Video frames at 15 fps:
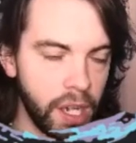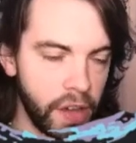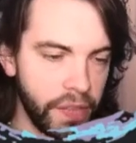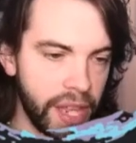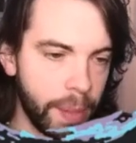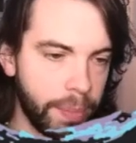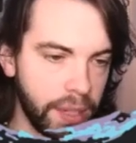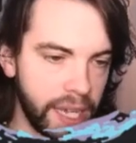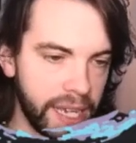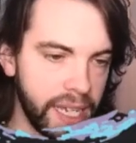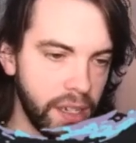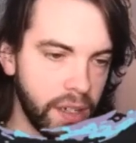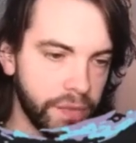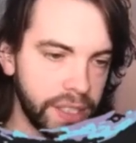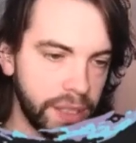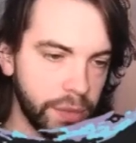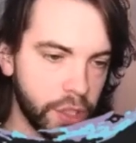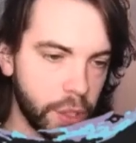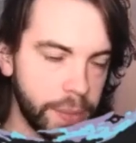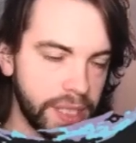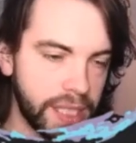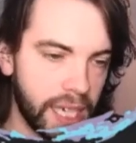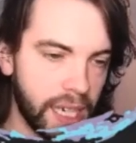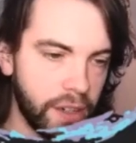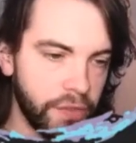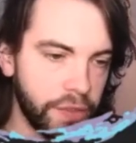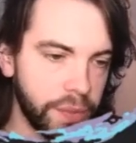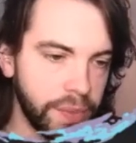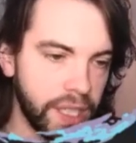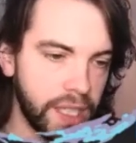of their play obviously was coming down
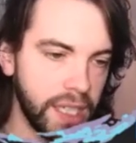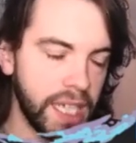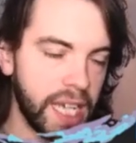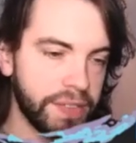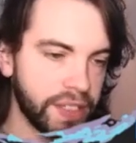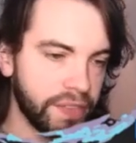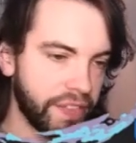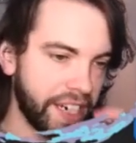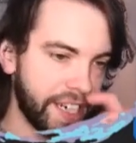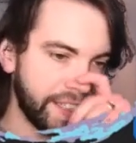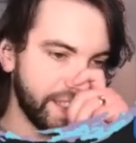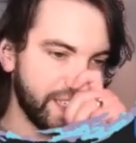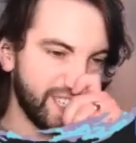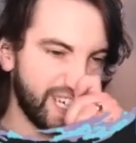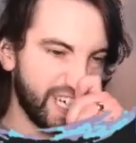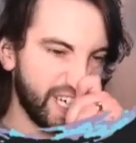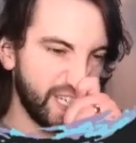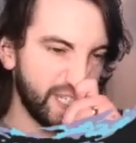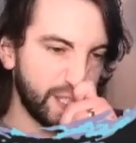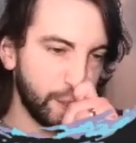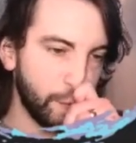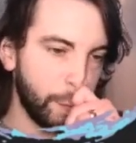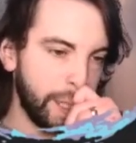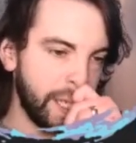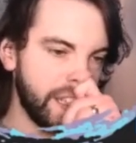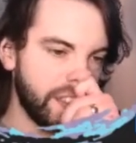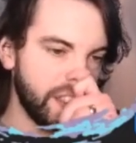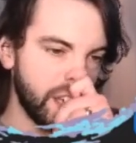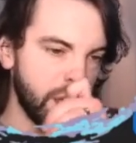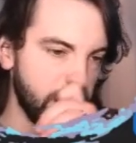from the left and right hand side with
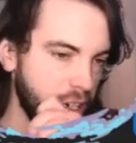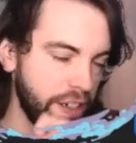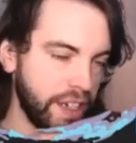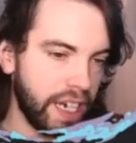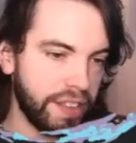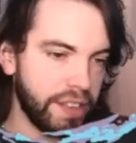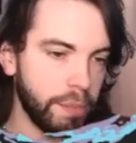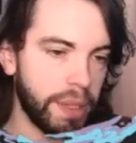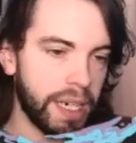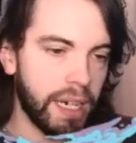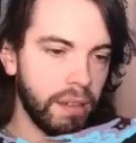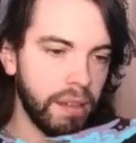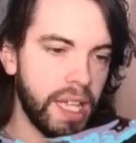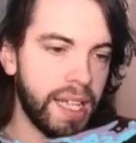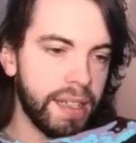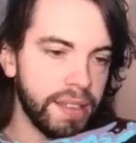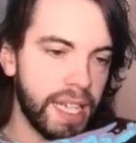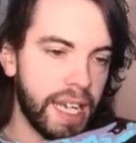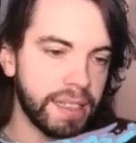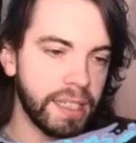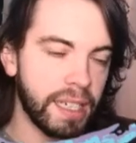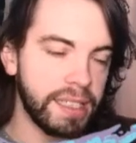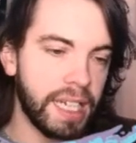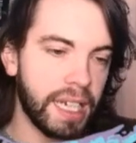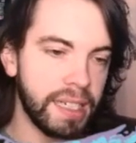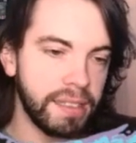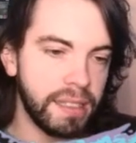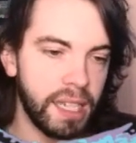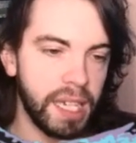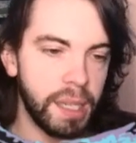Oyarzabal and Adnan
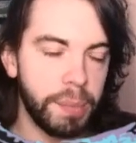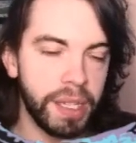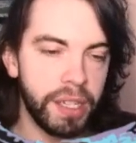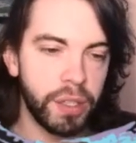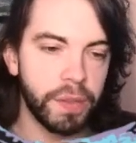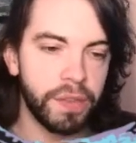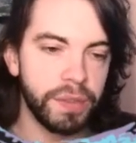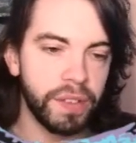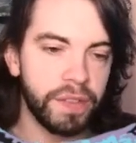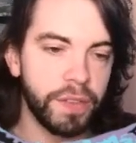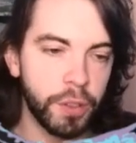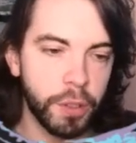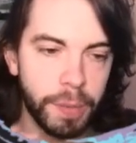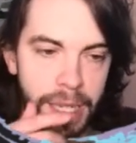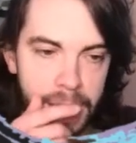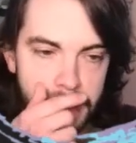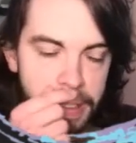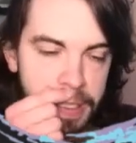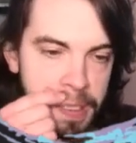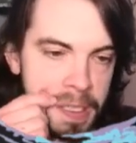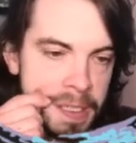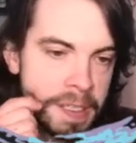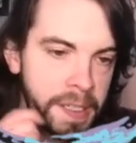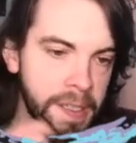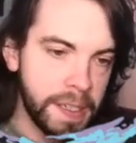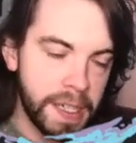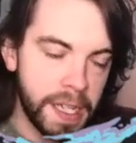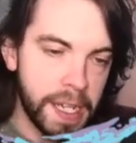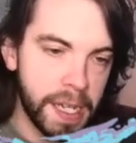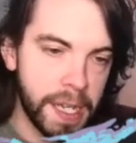Januzaj picking up from the fullbacks.
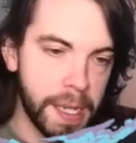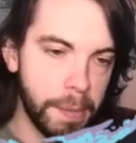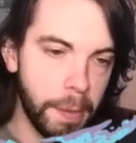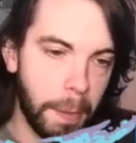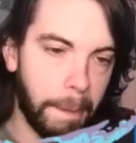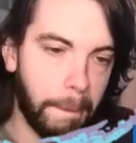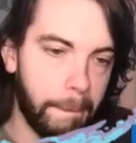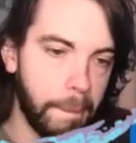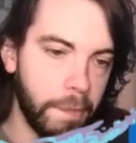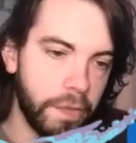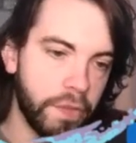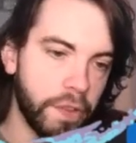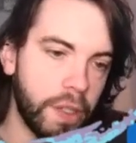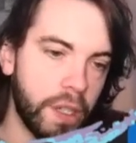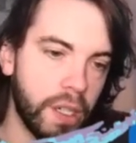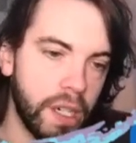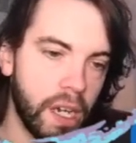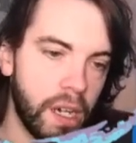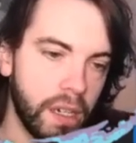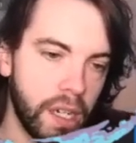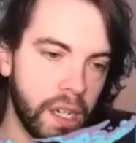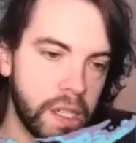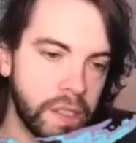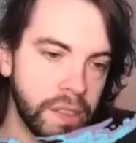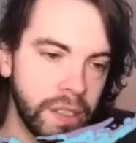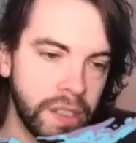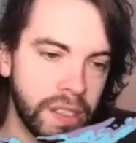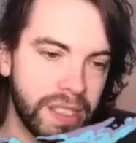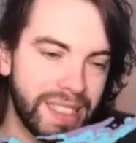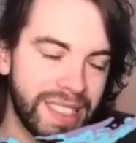For
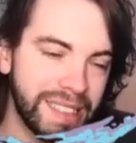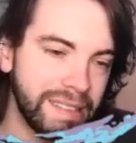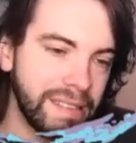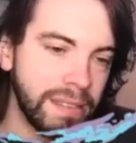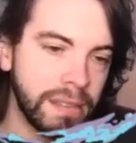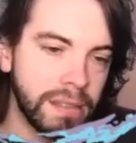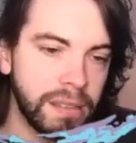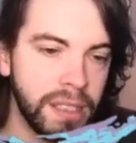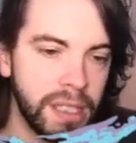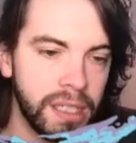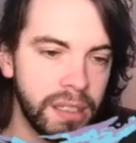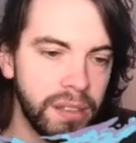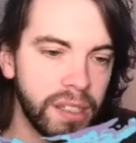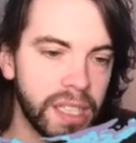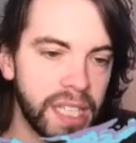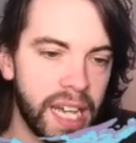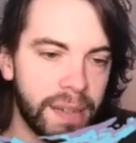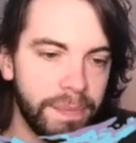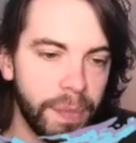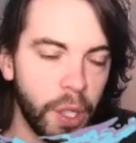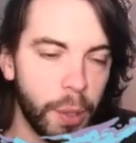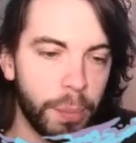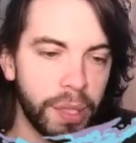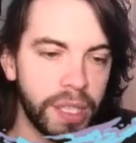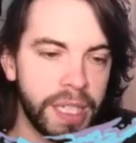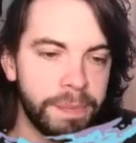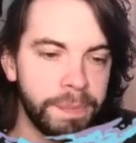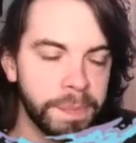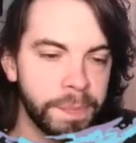us, look at that, not brilliant.